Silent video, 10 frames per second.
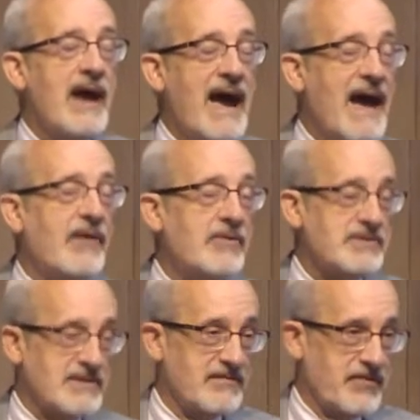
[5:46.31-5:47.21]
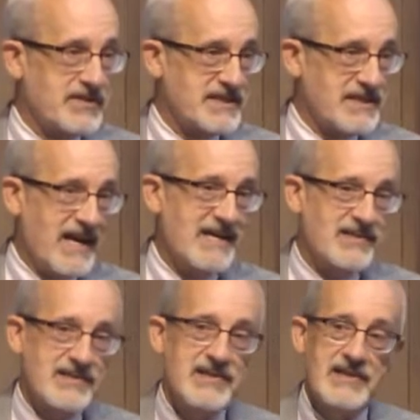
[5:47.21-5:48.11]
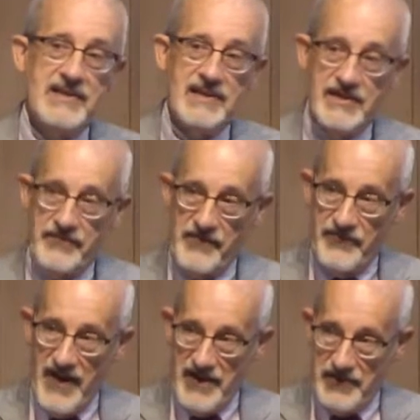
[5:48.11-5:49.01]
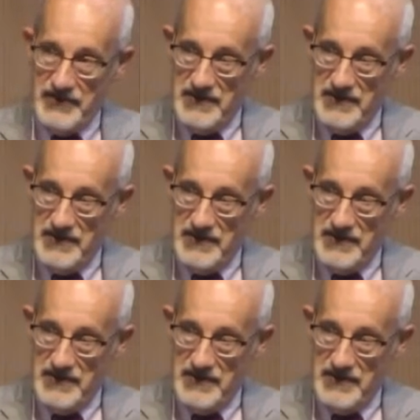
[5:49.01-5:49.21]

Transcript: out of the sight of her father.